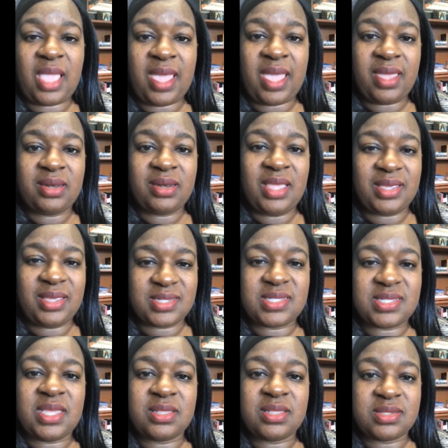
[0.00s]
and
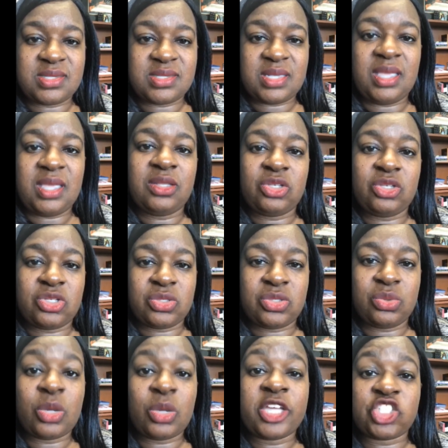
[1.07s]
extends
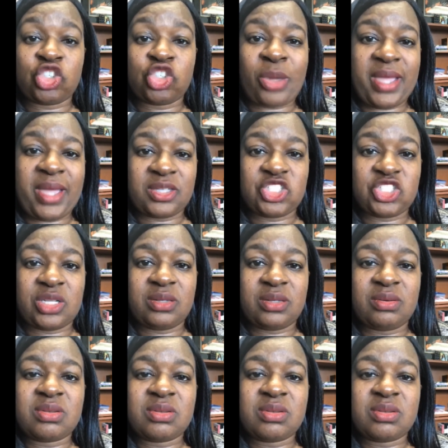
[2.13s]
into attraction.